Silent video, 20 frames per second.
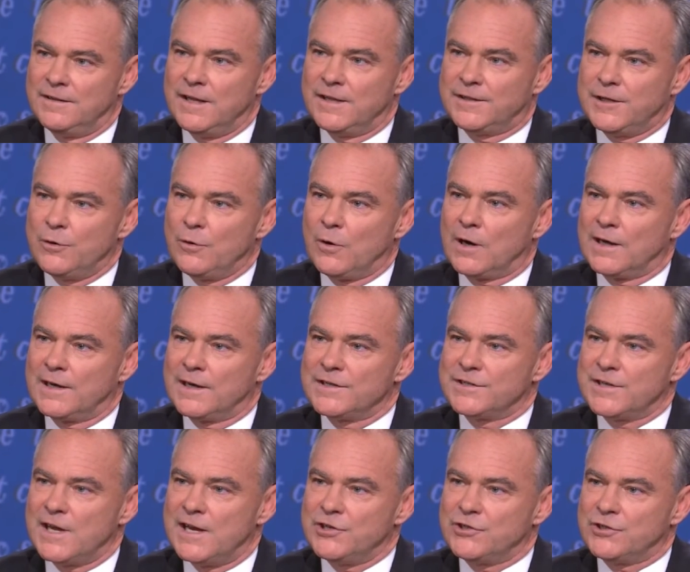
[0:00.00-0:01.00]
that the
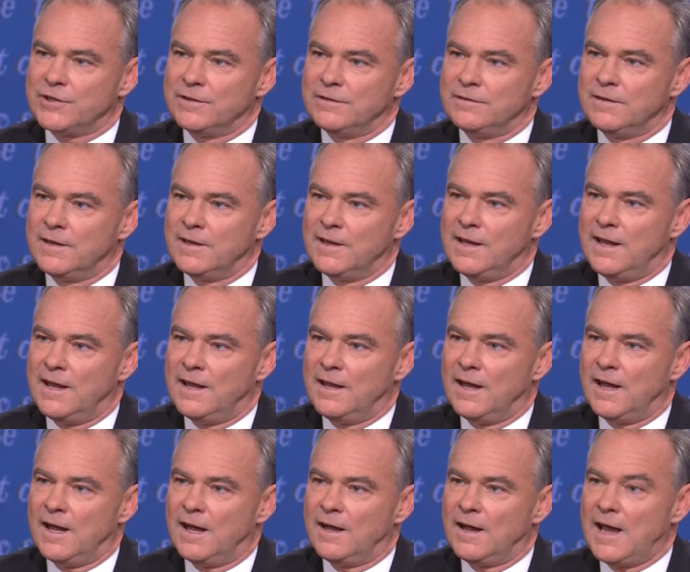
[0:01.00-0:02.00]
organization
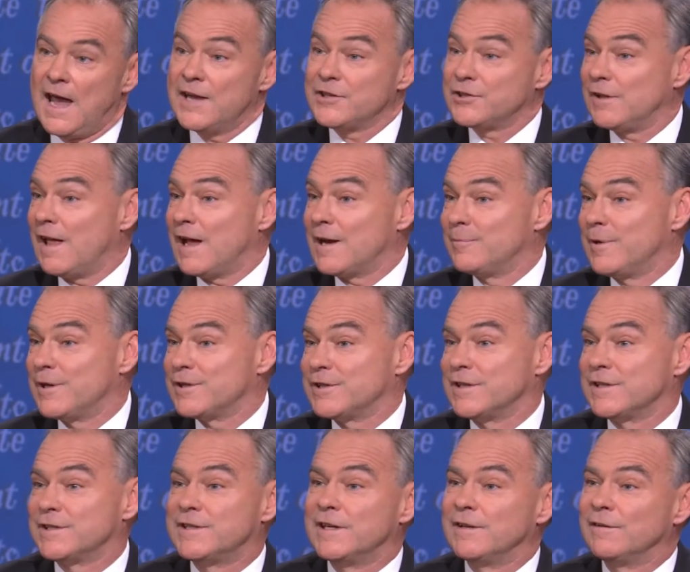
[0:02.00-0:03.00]
uh, has a lot of
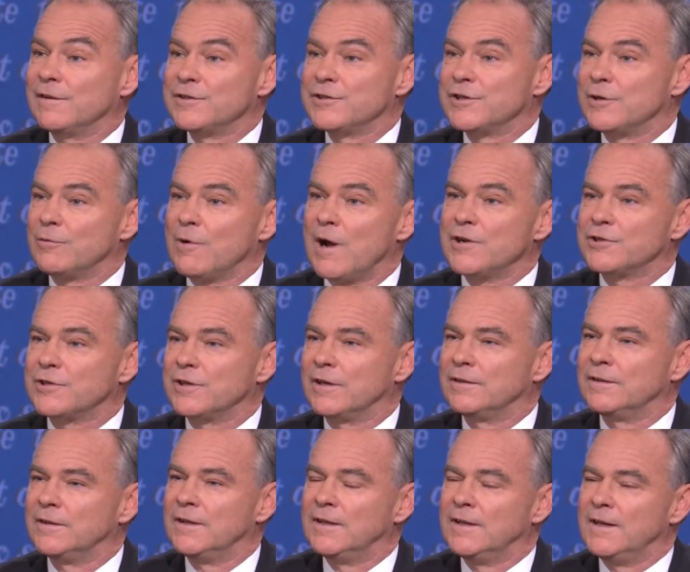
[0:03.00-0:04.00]
business dealings in Russia.
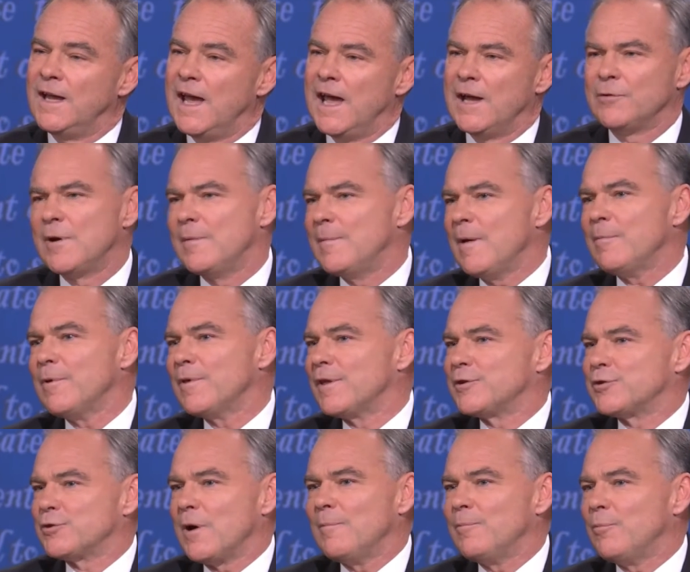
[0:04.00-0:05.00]
And remember,
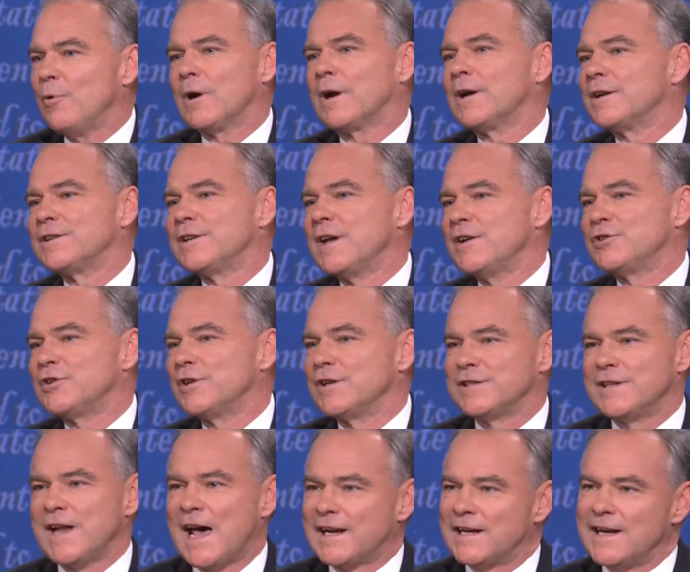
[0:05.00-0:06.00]
the Trump organization
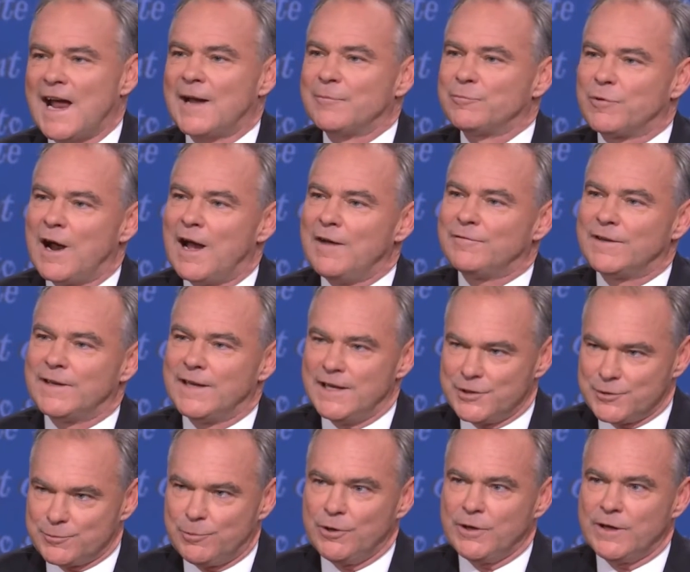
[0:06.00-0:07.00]
is not a nonprofit.
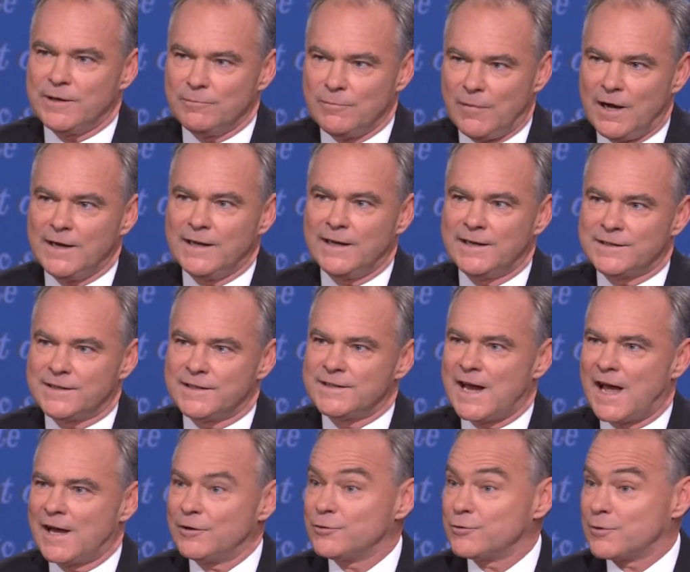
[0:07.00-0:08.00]
It's putting money into
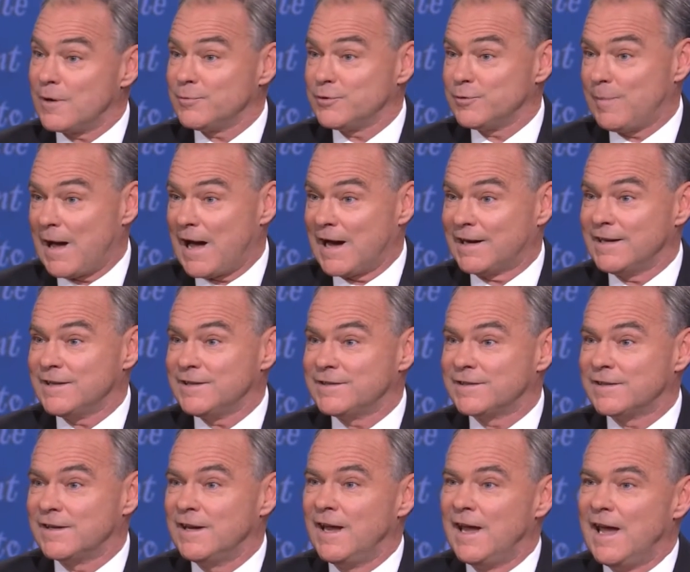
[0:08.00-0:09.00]
Donald Trump's
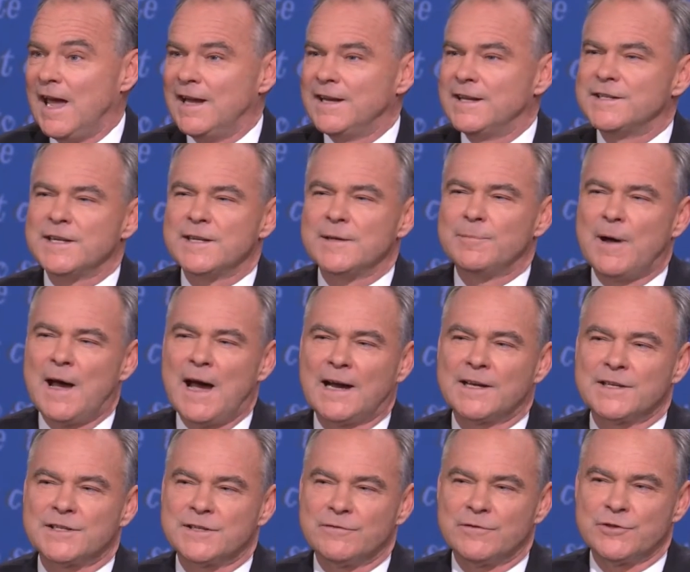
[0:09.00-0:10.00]
pockets and into the
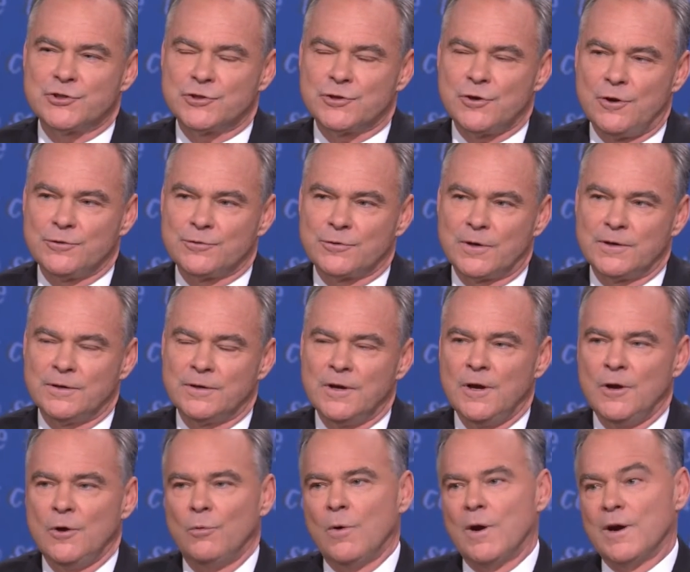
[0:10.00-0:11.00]
pockets of his children.
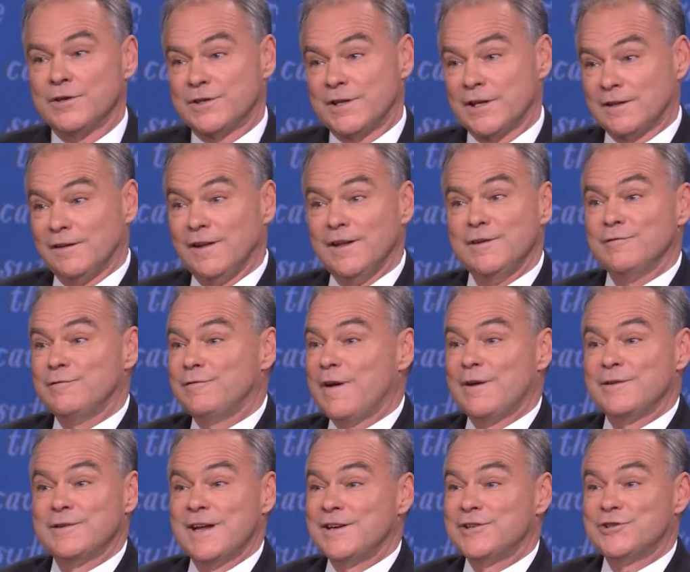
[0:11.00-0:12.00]
Whereas the Clinton
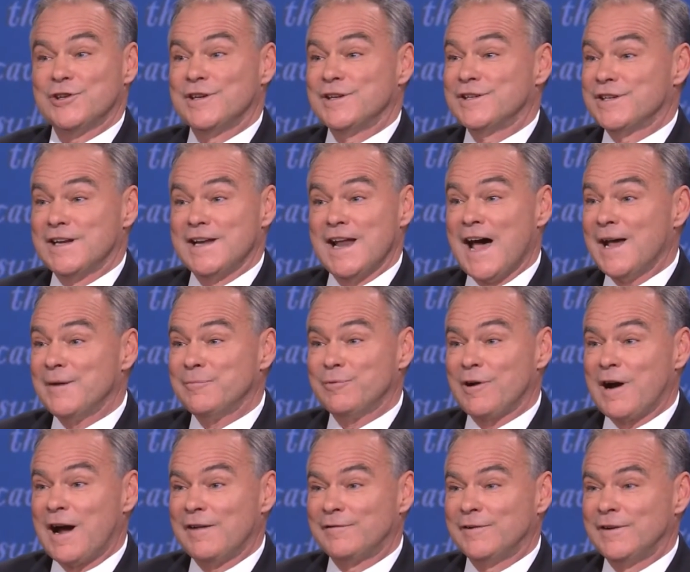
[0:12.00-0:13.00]
Foundation is a
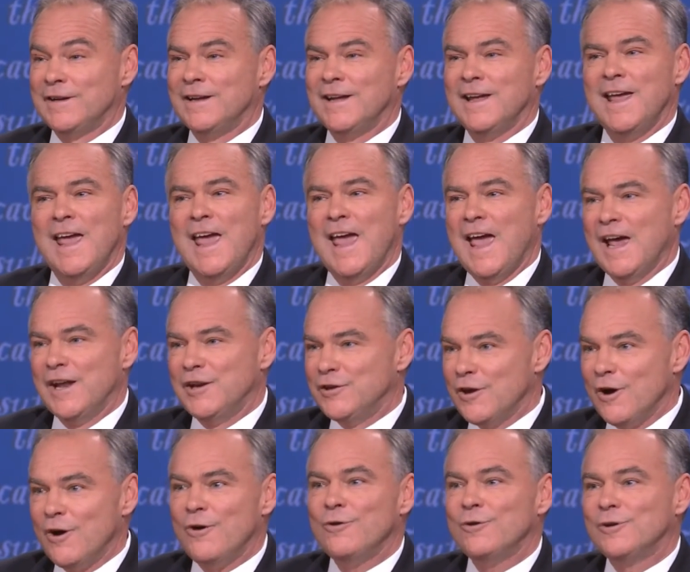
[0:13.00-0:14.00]
nonprofit, and
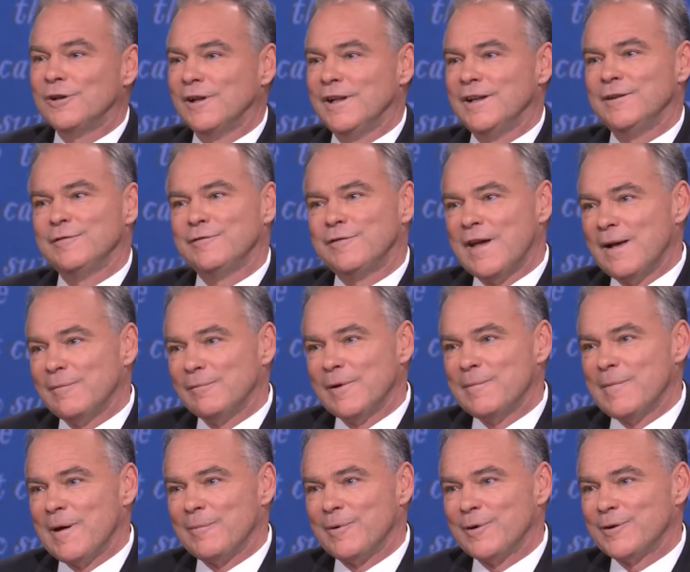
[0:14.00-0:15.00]
no Clinton
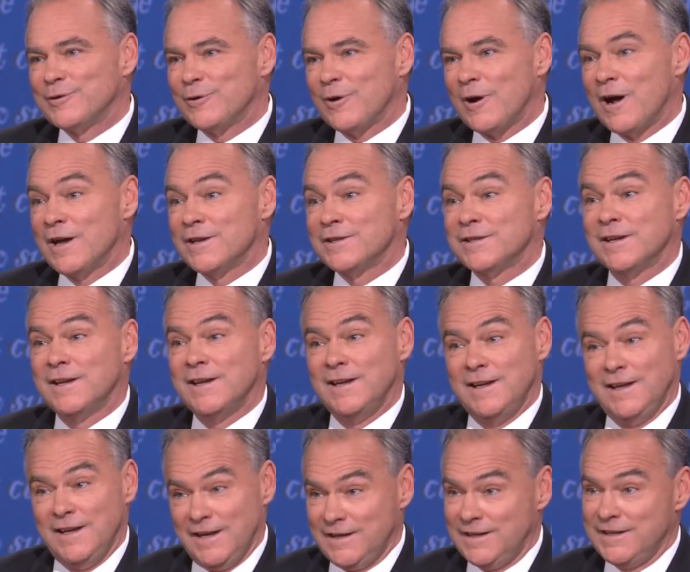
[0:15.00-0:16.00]
family member draws
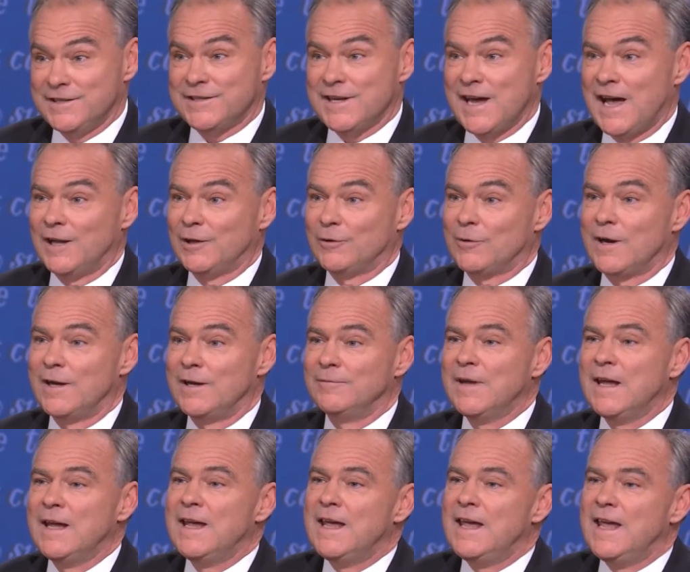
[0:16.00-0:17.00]
any salary. The
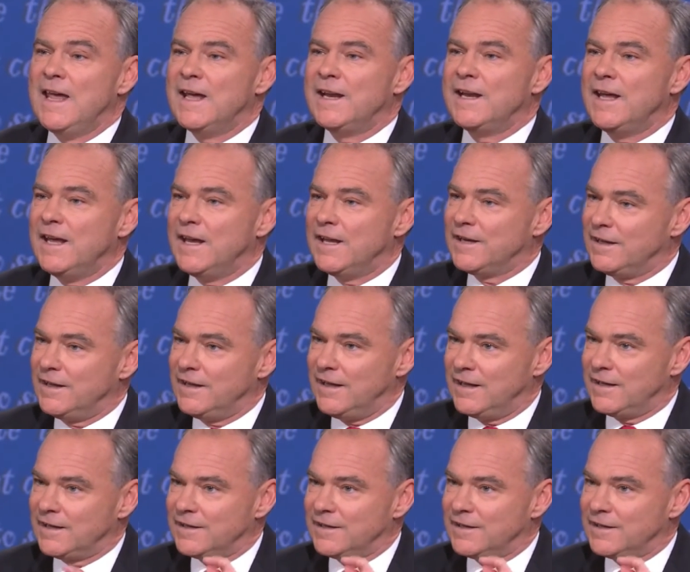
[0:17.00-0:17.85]
Trump Foundation is a nonprofit.